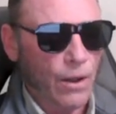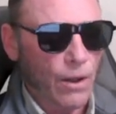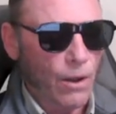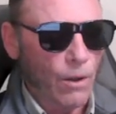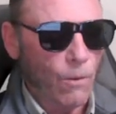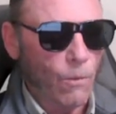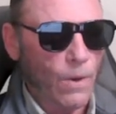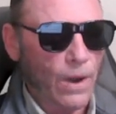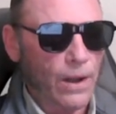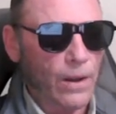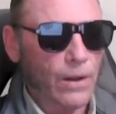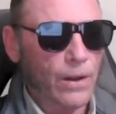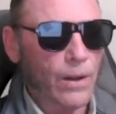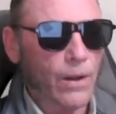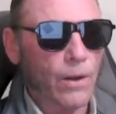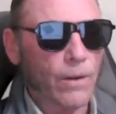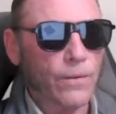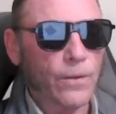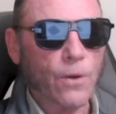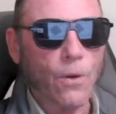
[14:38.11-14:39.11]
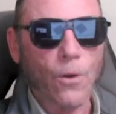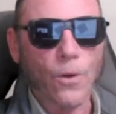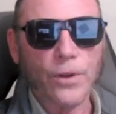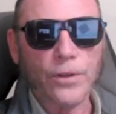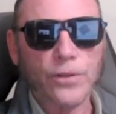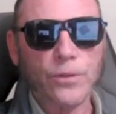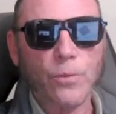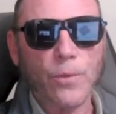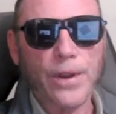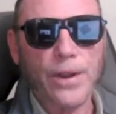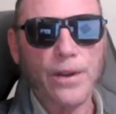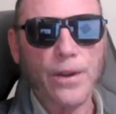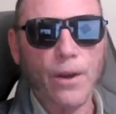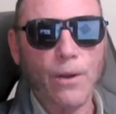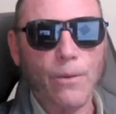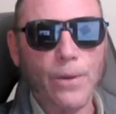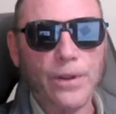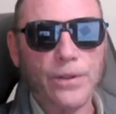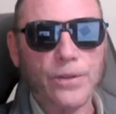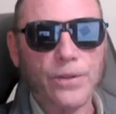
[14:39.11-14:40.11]
Well, of course, we
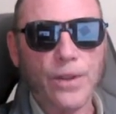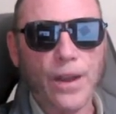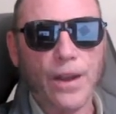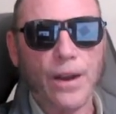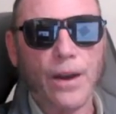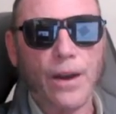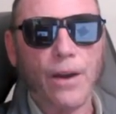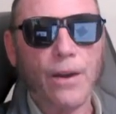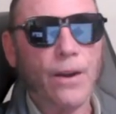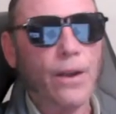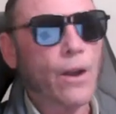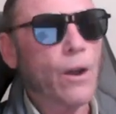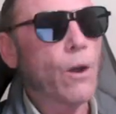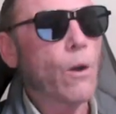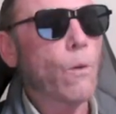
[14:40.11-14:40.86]
know it's there.